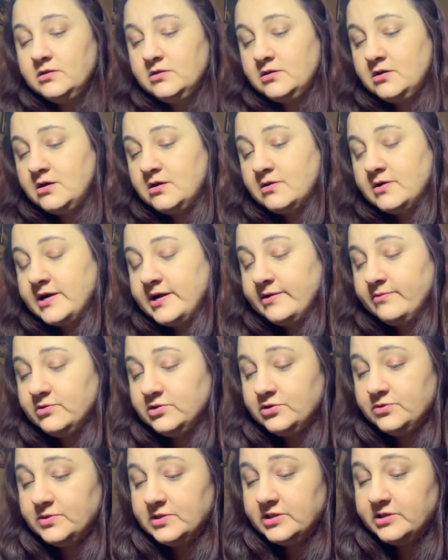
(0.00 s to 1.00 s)
All right, we'll
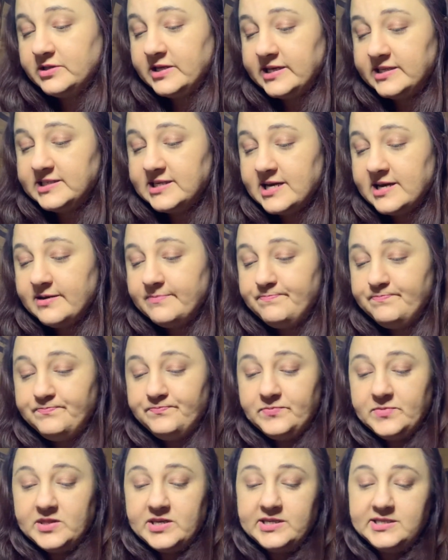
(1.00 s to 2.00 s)
do a little at a time.
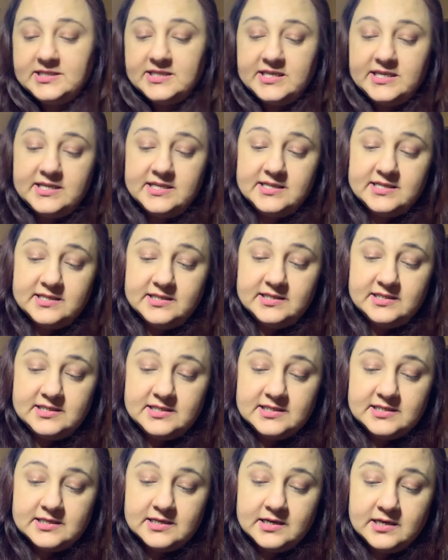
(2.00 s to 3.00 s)
This
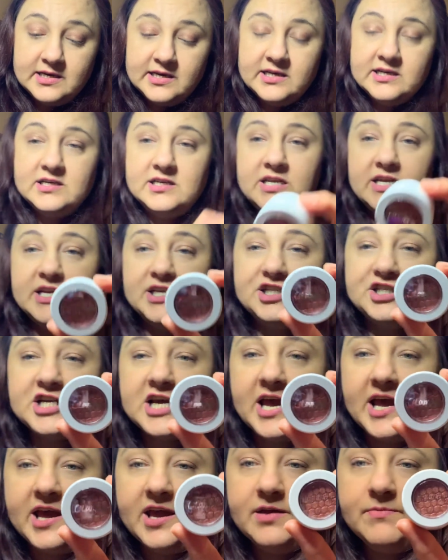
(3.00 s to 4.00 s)
is
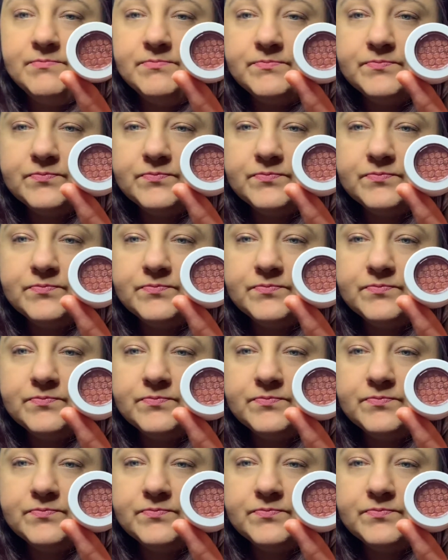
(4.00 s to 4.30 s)
DJ.